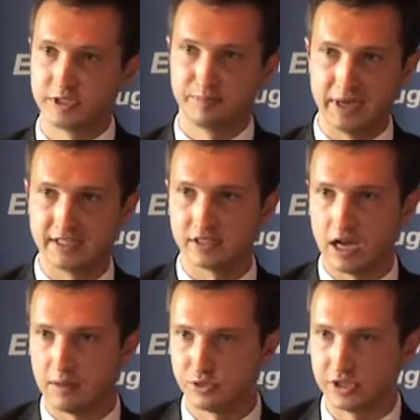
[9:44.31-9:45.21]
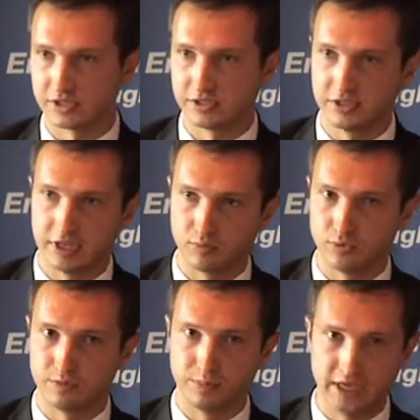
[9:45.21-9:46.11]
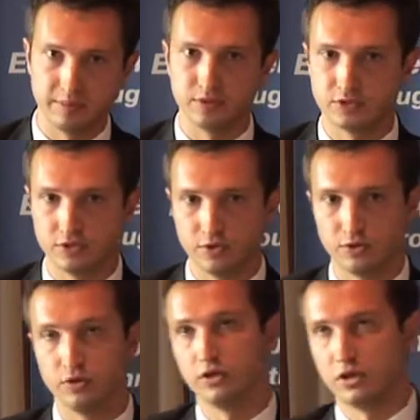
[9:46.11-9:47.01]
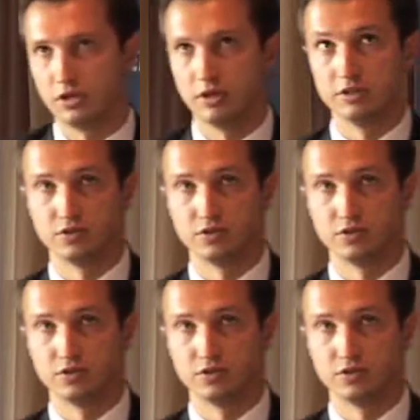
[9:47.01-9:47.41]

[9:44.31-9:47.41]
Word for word: space objects that would be able to,